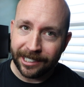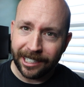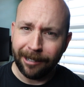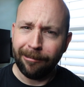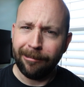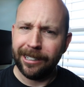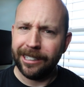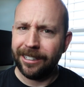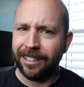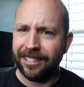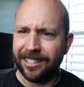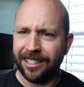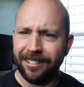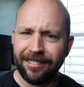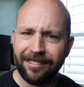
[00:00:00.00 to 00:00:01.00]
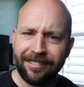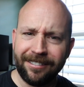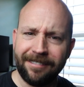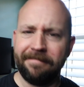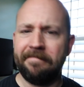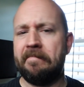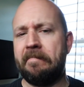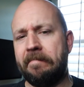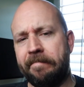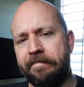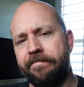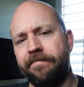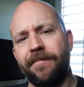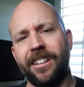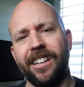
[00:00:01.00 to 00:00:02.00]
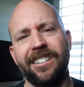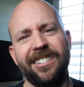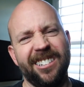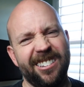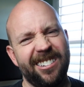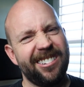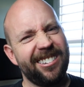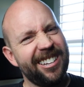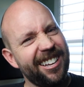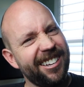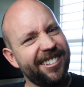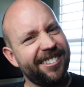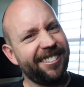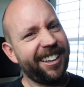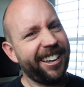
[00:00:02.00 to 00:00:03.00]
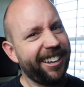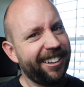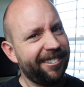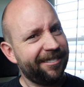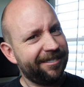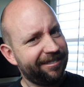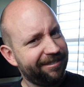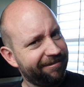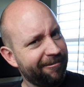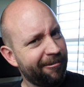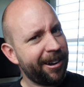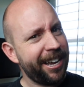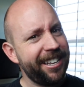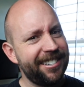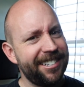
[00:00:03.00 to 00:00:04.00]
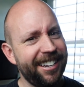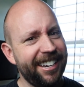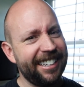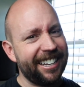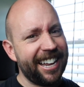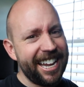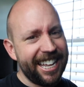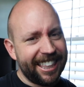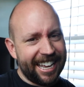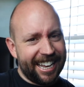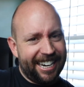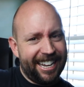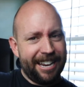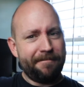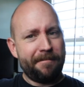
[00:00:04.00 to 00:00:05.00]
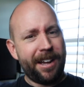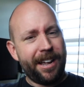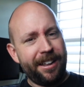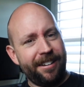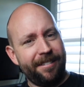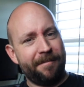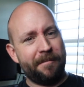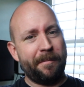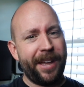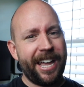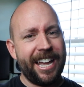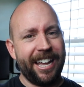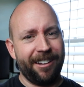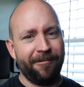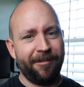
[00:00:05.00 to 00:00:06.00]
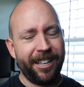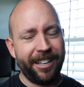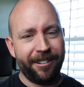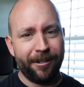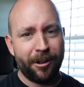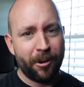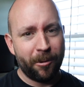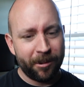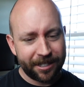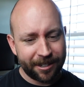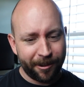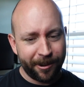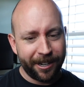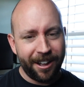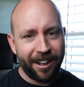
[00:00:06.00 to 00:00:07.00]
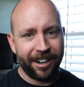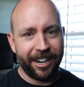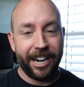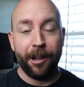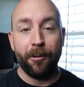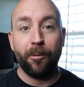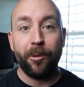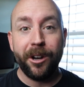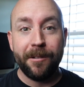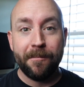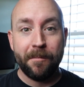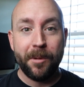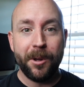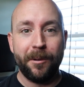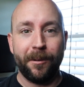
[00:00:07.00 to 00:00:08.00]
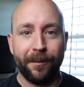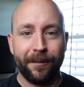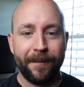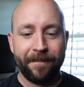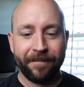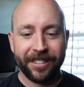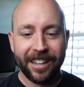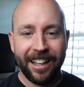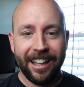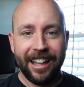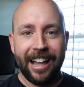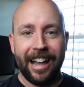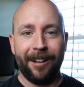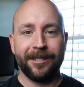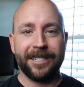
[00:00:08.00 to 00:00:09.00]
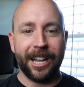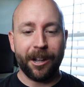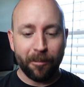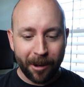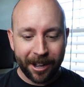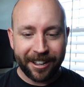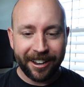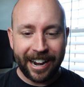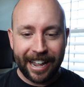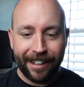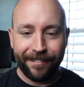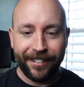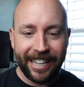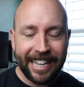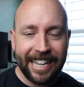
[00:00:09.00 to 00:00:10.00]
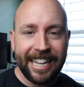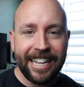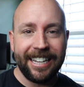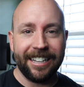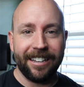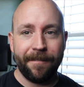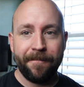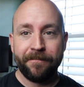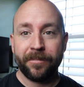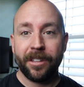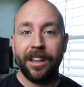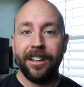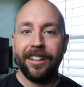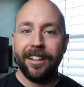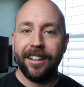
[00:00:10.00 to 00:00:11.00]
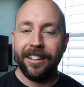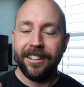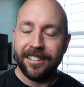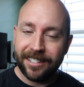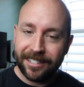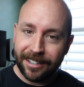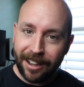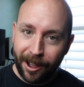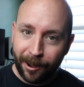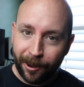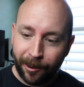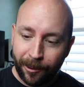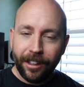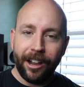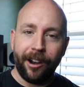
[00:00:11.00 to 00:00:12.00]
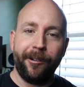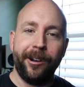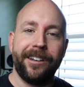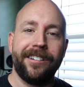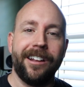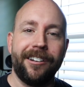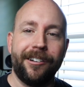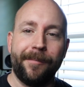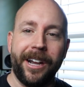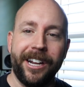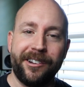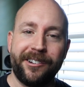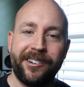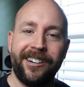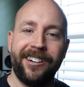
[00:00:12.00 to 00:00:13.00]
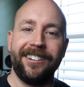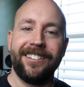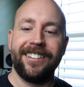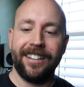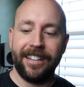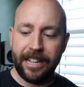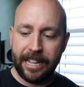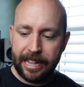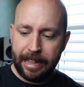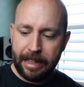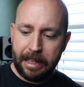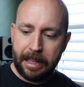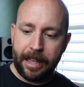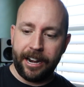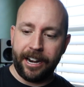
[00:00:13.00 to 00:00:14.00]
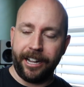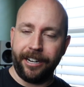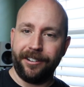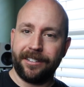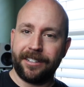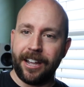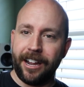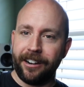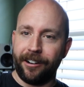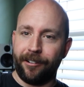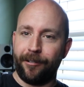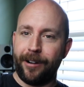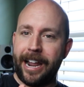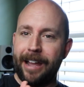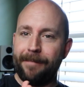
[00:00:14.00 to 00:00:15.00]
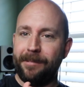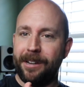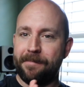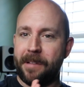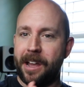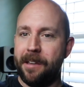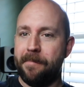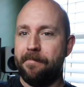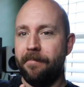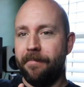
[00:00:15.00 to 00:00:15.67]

like, what? Is it stuck? Like, why is it like that in my bag? What's going on? And it wouldn't move. I was like, what could I have eaten? So I reached under my shirt and I just kind of grabbed at my